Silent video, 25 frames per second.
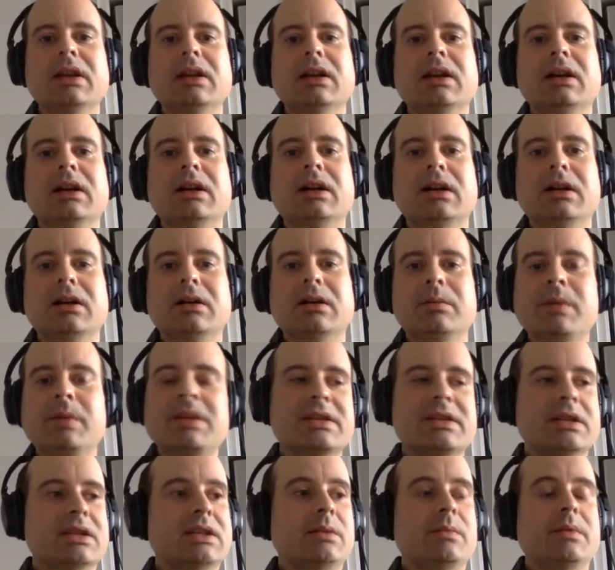Uh,
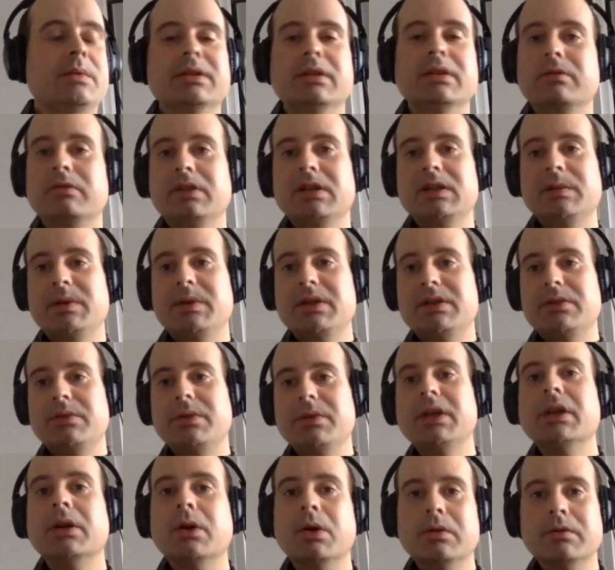basically, what they're going to be doing